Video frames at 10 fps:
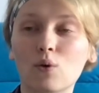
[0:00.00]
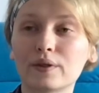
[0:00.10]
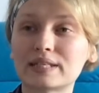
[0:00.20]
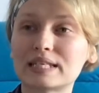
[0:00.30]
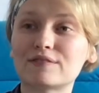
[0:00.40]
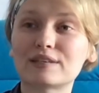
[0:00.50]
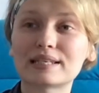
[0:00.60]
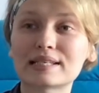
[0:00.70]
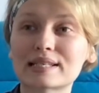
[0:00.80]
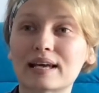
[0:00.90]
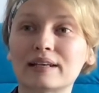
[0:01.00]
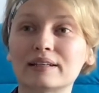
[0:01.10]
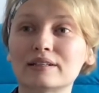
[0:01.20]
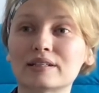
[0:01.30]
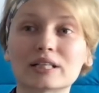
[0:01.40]
the TVs
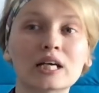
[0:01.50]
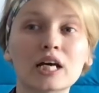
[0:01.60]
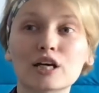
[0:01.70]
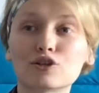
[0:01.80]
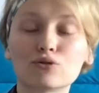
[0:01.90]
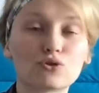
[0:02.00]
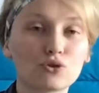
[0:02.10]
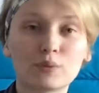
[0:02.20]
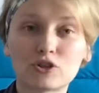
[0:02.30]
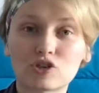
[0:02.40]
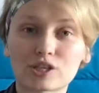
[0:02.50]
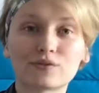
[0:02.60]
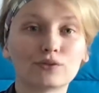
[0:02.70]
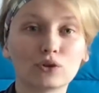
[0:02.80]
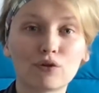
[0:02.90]
and YouTube is just
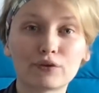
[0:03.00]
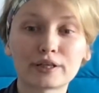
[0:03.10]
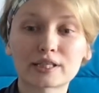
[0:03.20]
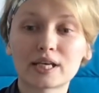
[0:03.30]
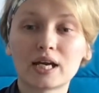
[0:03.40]
full of it